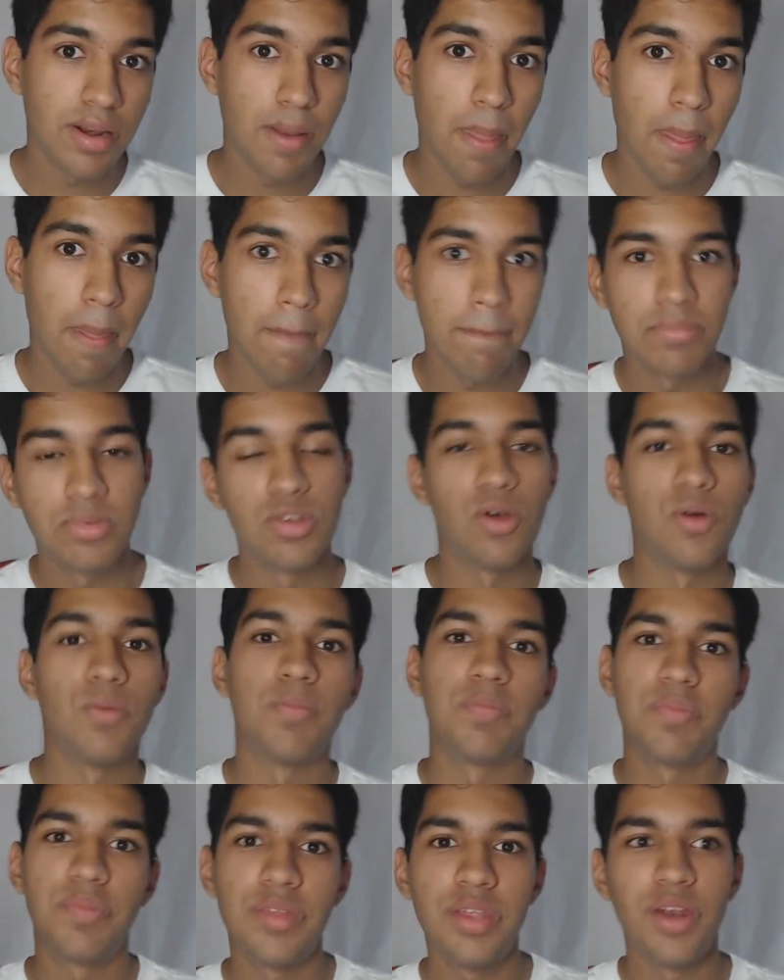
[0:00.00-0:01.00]
So, you
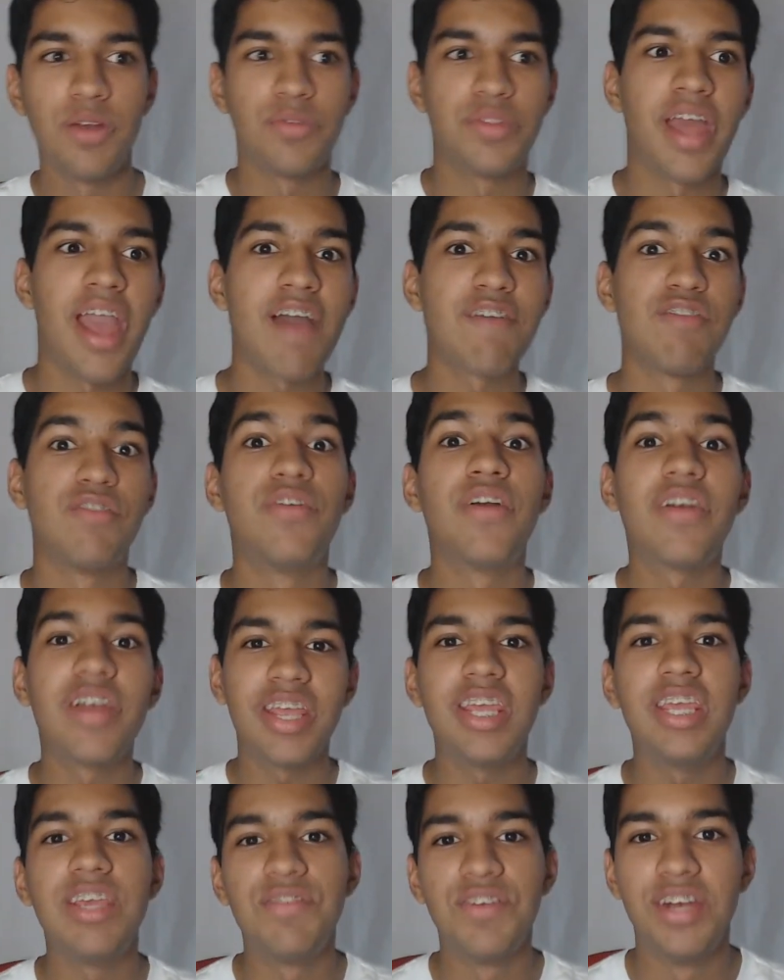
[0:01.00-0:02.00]
know, they have a very
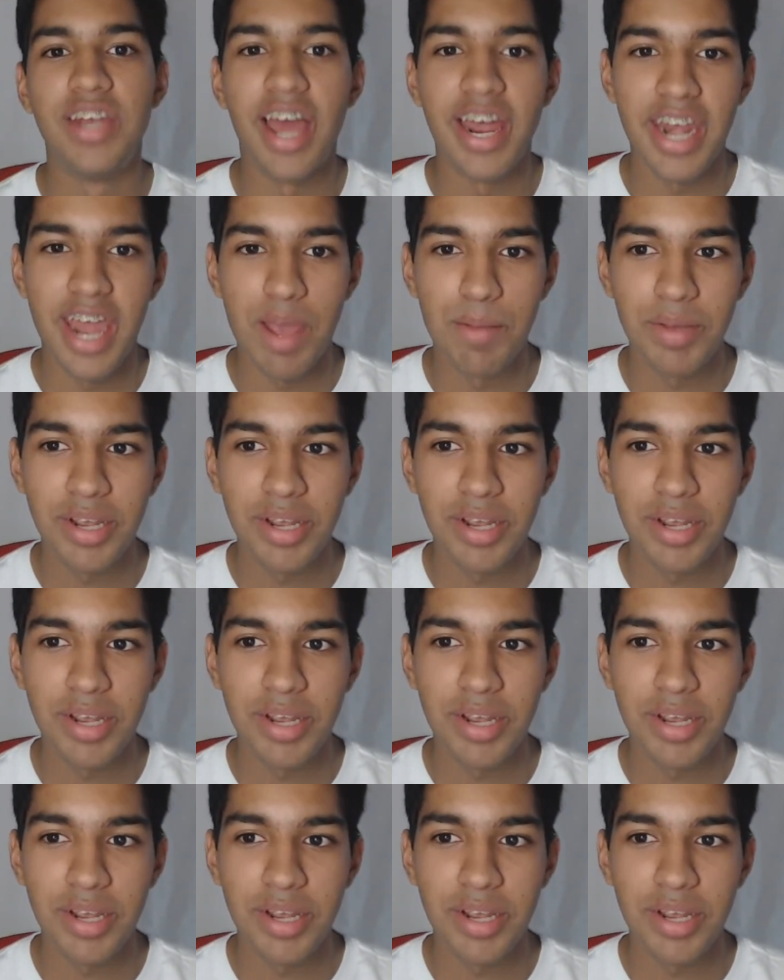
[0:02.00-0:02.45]
even dynamic.